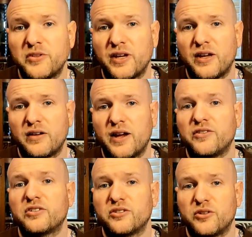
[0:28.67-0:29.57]
I'm Zhan,
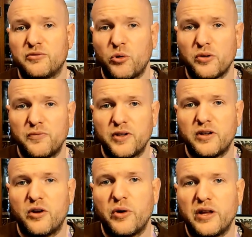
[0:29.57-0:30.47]
and this is the fourth
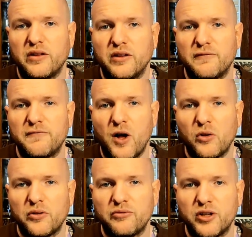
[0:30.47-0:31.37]
video in the
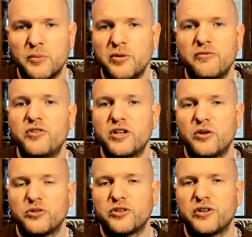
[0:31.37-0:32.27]
Follow the Flip
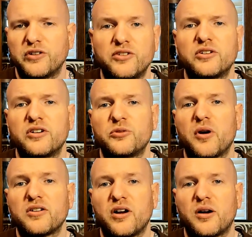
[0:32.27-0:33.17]
video series. Series
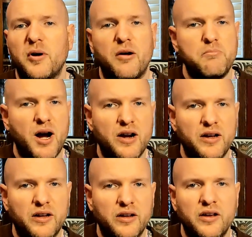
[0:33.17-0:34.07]
where I talk about
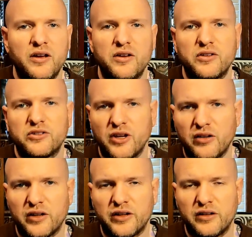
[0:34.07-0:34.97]
buying,
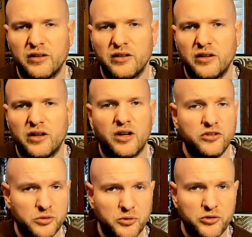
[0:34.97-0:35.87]
selling,
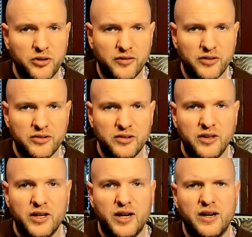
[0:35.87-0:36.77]
customer service,
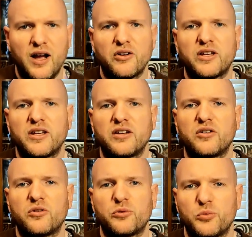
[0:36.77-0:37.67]
and how to
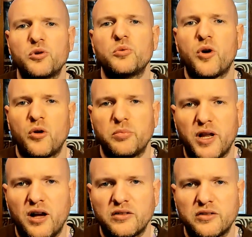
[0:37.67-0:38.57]
get through
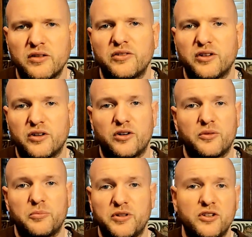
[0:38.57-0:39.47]
roadblocks that
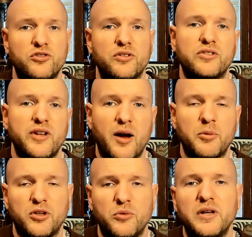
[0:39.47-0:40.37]
are potentially
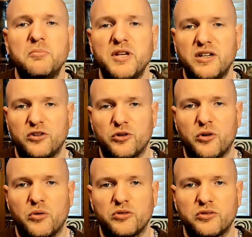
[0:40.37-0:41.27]
stopping you in meeting your
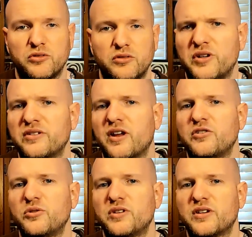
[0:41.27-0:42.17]
goals. The reason I
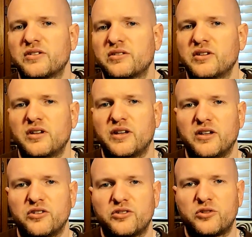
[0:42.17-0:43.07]
do this
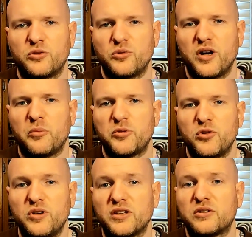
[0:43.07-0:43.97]
is to help
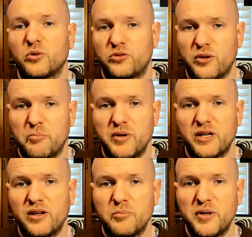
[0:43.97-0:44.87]
you get those
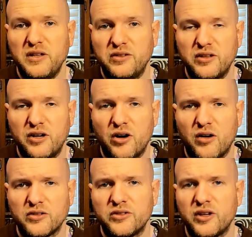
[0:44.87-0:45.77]
big PC
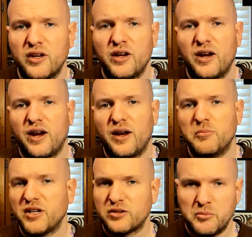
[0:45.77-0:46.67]
cards and
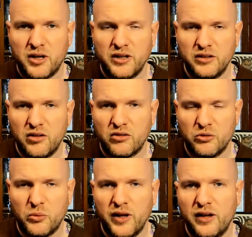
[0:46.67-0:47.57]
make some money along
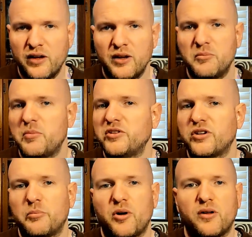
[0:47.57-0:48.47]
the way. Maybe
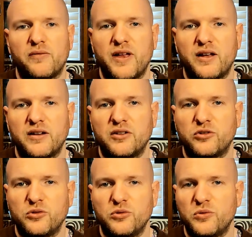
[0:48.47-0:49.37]
dump all of that
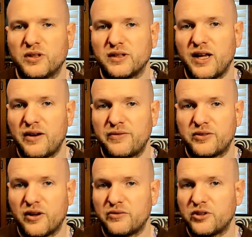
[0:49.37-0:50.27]
into life
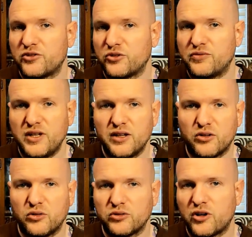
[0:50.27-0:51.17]
stuff such as
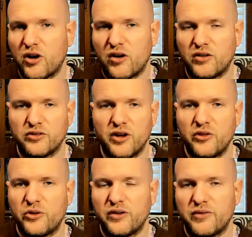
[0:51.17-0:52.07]
vehicles, cars,
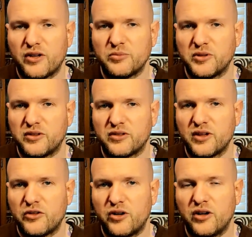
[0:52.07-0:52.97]
other investments,
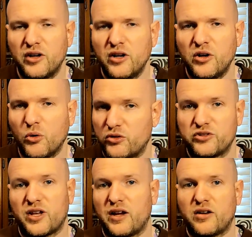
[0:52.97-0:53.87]
etc. Or
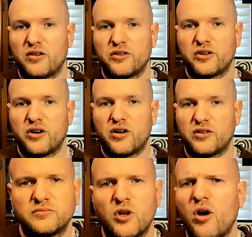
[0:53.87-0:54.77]
just hang on to the
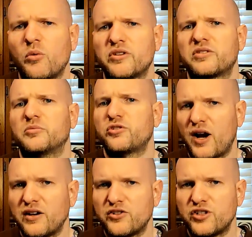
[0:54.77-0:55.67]
cards. All with some
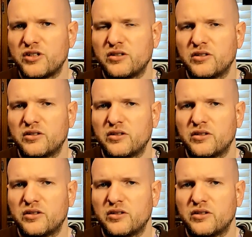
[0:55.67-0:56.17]
strategy,